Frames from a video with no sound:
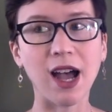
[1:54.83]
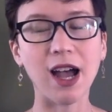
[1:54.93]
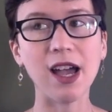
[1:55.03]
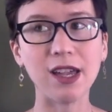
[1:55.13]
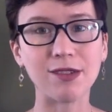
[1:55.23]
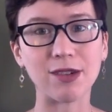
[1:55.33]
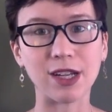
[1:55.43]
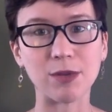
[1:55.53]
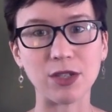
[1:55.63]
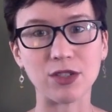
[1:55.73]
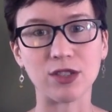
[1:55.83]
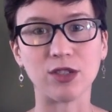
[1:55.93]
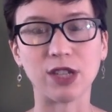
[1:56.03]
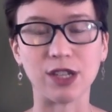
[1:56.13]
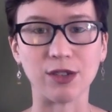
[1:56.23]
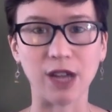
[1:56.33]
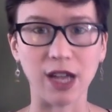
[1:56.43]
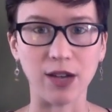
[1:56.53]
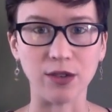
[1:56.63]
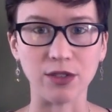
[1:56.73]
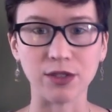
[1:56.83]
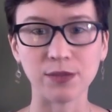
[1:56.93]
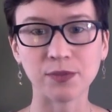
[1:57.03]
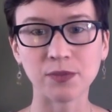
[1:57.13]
I recommend just looking around